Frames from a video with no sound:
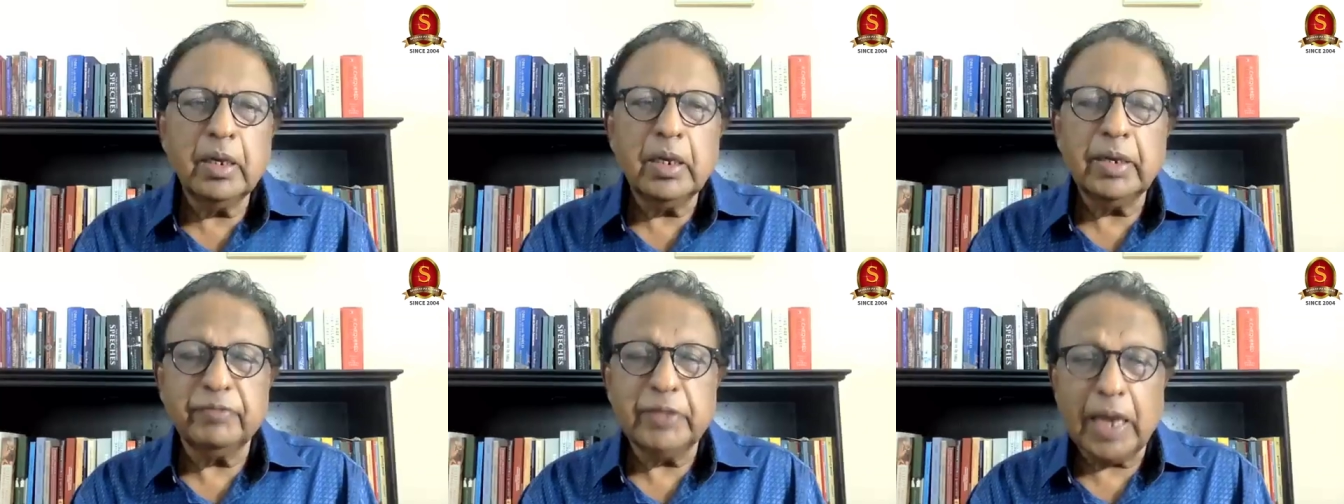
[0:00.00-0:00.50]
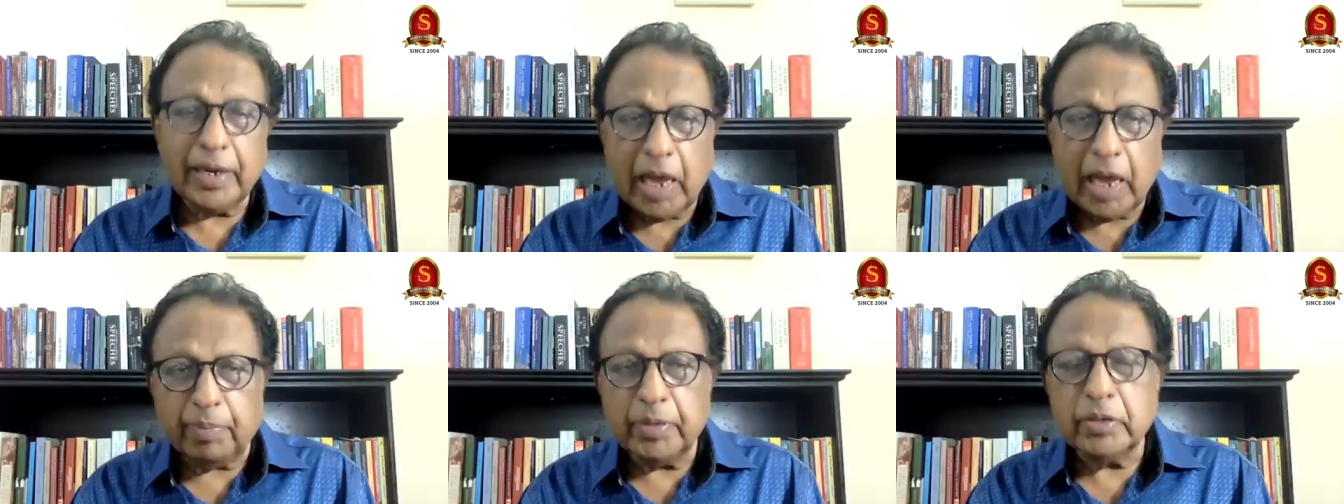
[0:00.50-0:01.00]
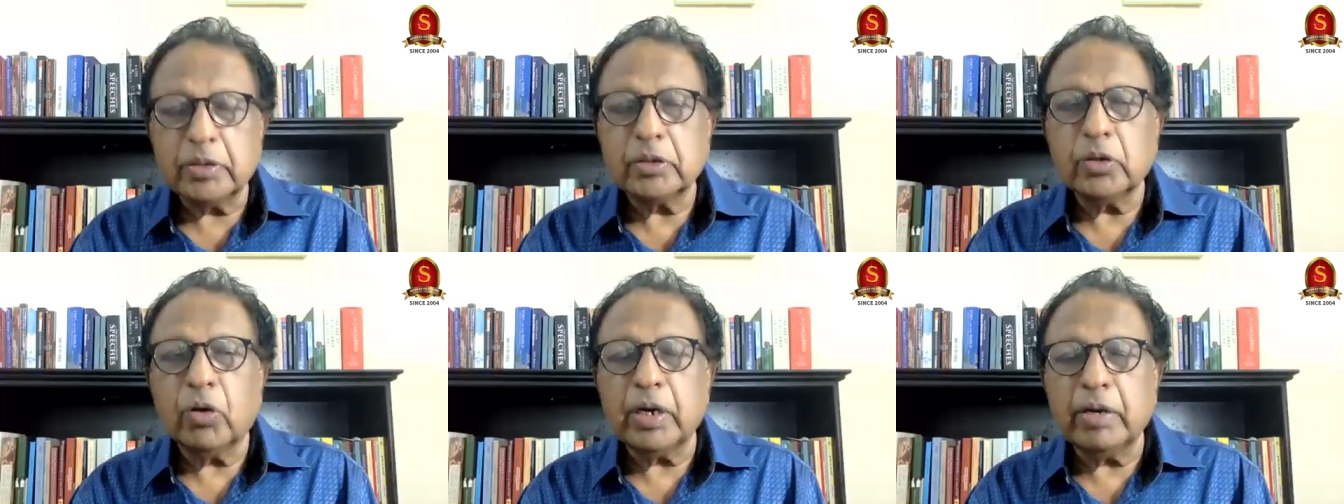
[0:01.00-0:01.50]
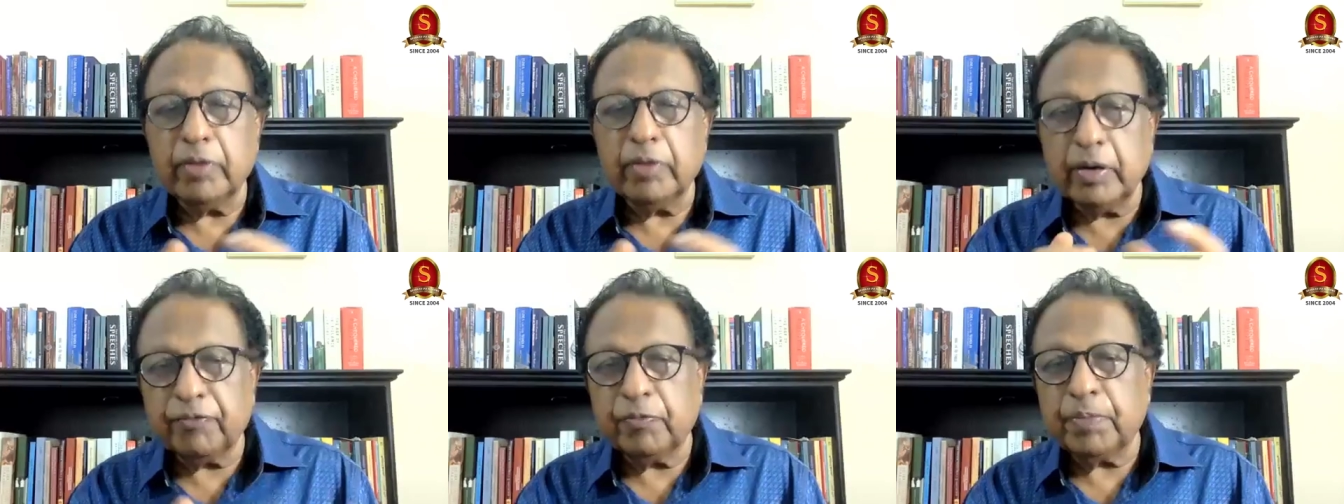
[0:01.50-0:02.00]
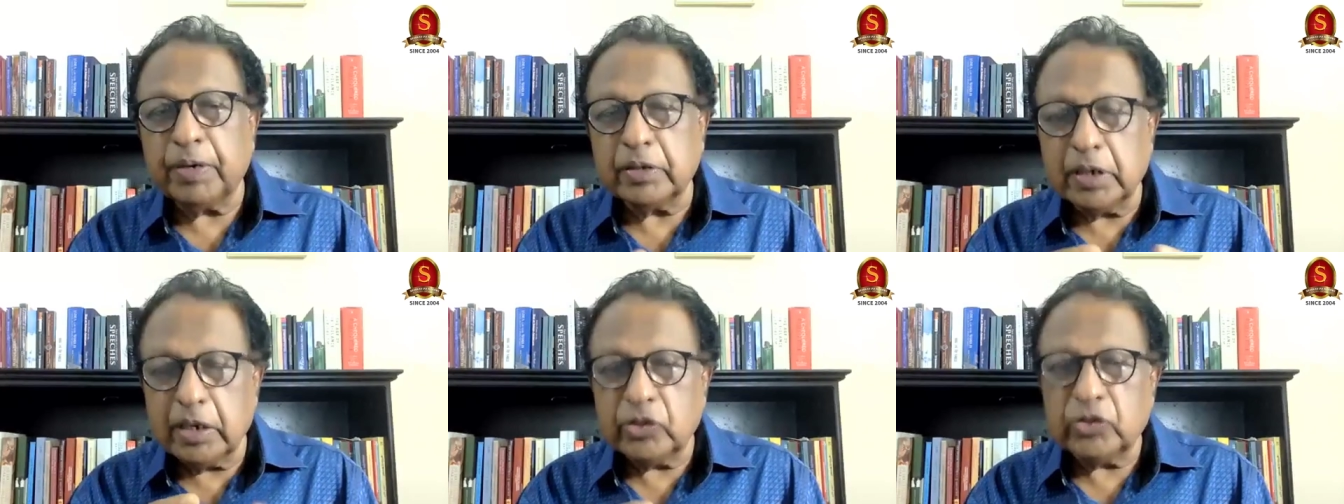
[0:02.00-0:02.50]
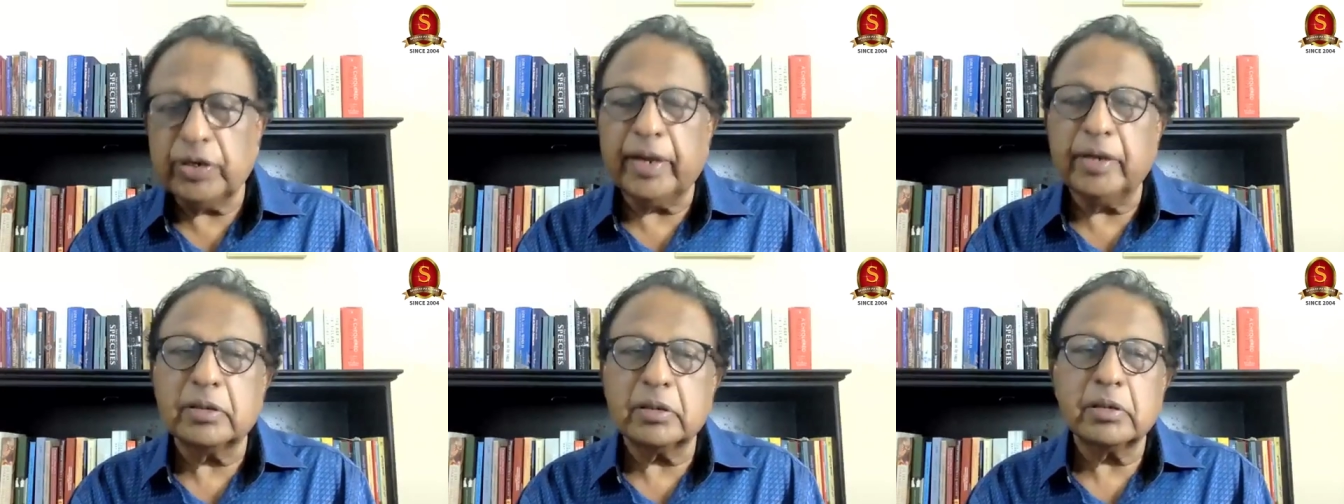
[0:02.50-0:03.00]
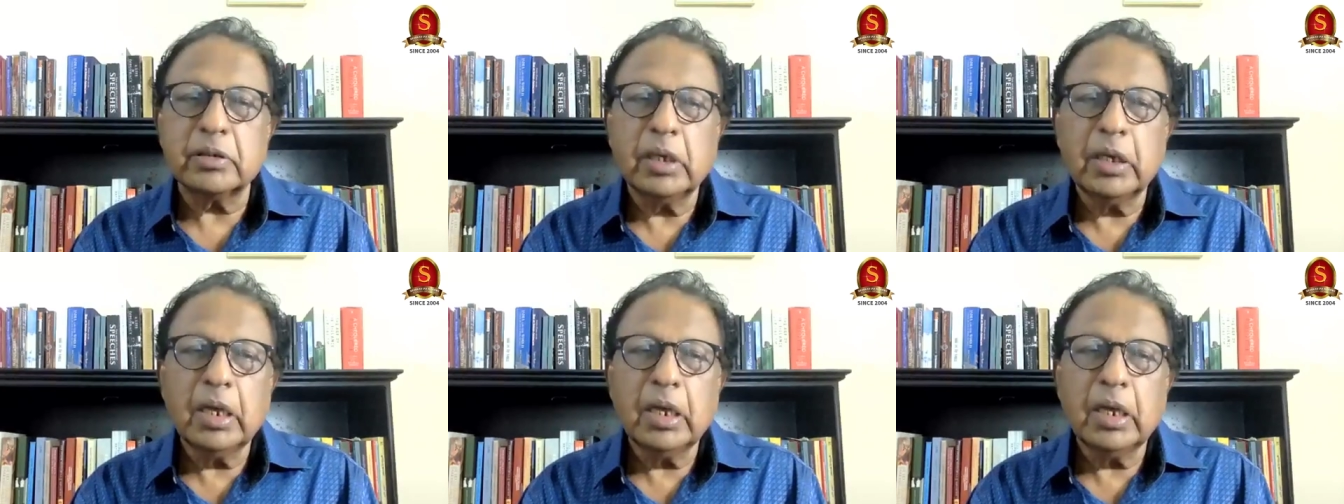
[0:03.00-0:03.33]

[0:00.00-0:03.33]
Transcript: If that happens, or even if president stays,